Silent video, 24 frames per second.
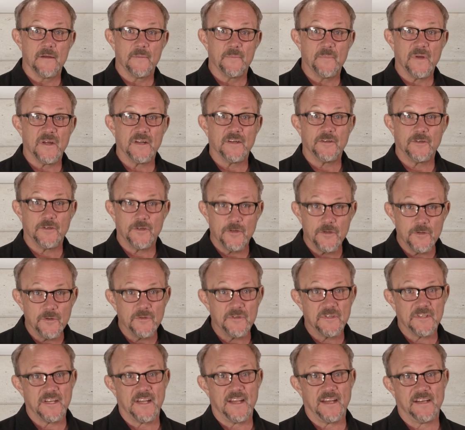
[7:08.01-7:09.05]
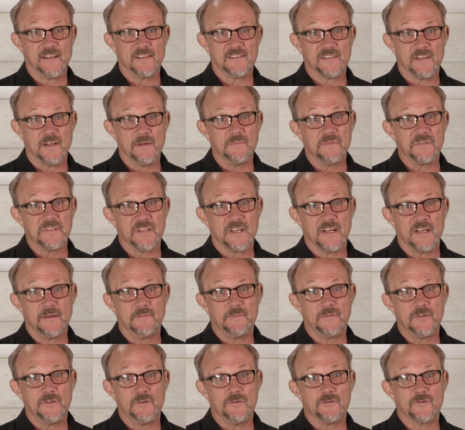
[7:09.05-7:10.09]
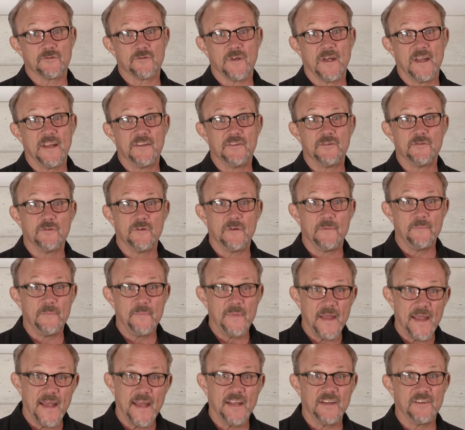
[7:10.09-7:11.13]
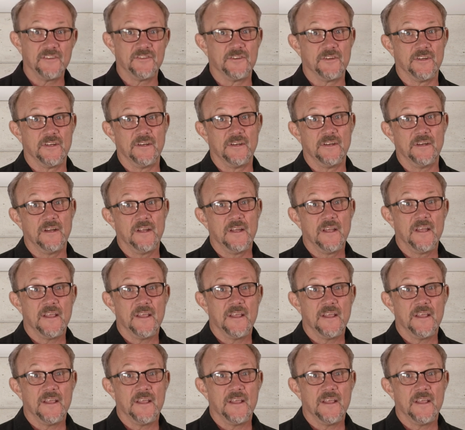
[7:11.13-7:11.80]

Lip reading: but do take some time to try to imagine